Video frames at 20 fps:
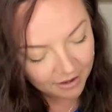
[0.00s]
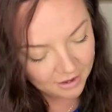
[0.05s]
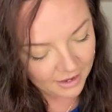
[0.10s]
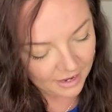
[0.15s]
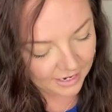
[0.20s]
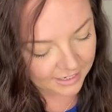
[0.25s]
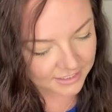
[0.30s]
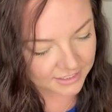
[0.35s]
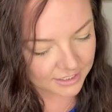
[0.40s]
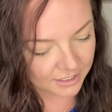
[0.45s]

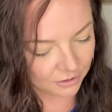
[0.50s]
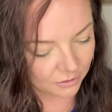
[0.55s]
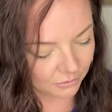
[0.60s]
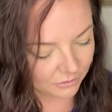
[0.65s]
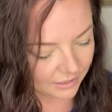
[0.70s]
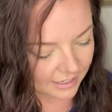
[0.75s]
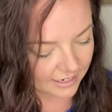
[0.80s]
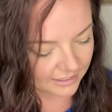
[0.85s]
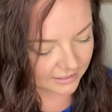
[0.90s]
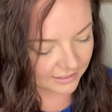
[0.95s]
I don't
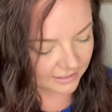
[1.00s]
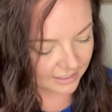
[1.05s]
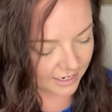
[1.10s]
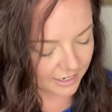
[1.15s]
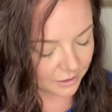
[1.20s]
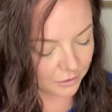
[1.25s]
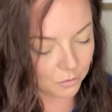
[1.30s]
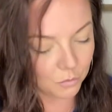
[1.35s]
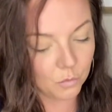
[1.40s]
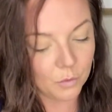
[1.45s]
like to
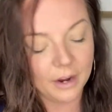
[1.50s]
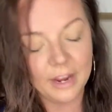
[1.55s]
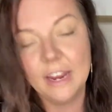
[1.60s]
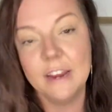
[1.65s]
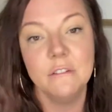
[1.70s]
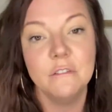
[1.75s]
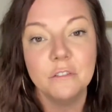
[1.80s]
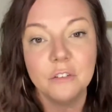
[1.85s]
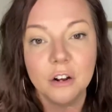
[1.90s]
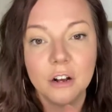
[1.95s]
take away
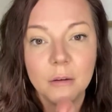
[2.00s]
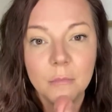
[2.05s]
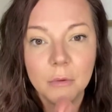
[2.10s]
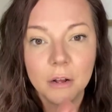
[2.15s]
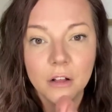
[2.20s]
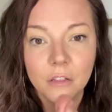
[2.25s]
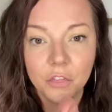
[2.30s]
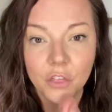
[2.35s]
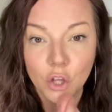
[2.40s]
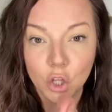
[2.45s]

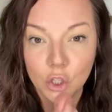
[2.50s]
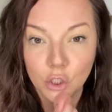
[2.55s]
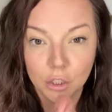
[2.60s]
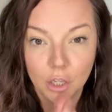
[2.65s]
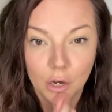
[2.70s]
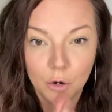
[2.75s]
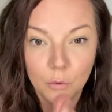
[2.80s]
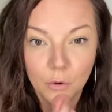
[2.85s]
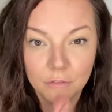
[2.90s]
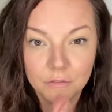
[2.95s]
from the
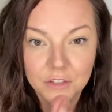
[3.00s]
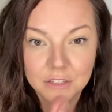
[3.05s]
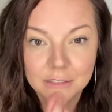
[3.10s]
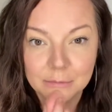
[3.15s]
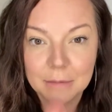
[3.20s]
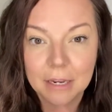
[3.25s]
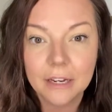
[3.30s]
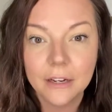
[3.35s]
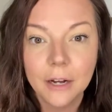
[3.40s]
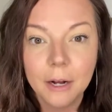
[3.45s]
glow of this
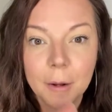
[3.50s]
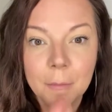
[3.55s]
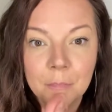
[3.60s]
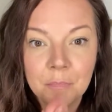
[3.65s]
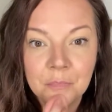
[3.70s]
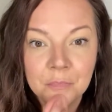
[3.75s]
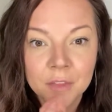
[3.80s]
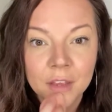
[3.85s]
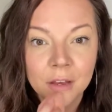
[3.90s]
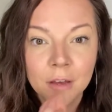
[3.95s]
makeup,
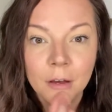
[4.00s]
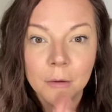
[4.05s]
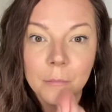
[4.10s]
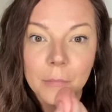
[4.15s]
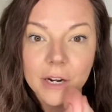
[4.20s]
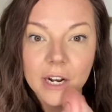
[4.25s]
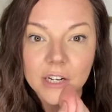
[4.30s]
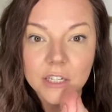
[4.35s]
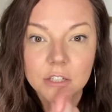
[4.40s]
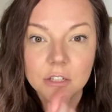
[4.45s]

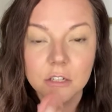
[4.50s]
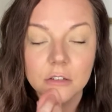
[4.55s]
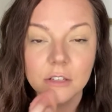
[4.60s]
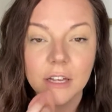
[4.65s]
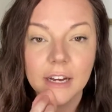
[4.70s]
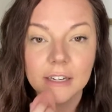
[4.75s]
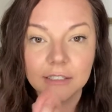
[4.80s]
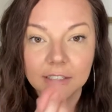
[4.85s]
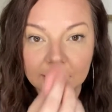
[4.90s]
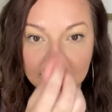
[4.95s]
but I do
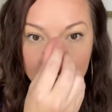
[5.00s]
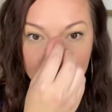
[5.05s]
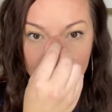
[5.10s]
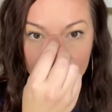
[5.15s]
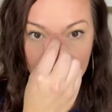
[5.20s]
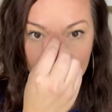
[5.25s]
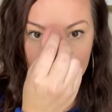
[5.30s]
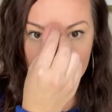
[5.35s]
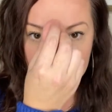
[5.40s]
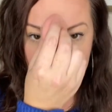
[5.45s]
like to
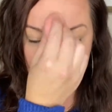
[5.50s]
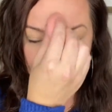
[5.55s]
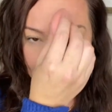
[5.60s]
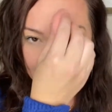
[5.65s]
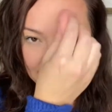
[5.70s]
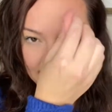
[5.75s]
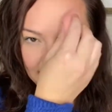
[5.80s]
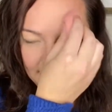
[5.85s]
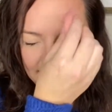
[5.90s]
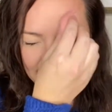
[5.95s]
set
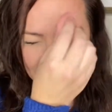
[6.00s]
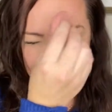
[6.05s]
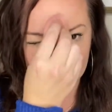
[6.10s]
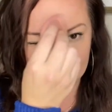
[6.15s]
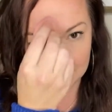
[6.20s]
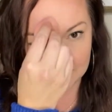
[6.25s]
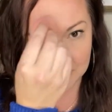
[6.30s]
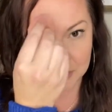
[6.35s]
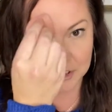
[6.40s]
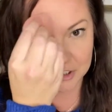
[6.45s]
it
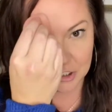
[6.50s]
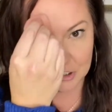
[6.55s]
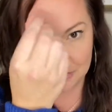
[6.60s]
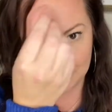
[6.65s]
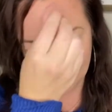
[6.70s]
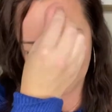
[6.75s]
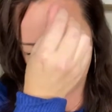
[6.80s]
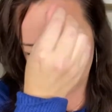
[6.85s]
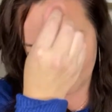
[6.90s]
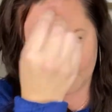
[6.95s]
in
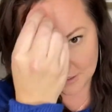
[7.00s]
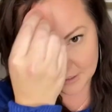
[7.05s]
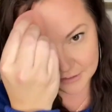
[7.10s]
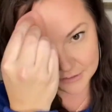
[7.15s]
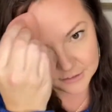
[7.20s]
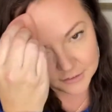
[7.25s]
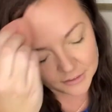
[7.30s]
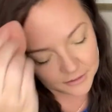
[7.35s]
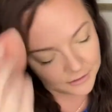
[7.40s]
certain areas.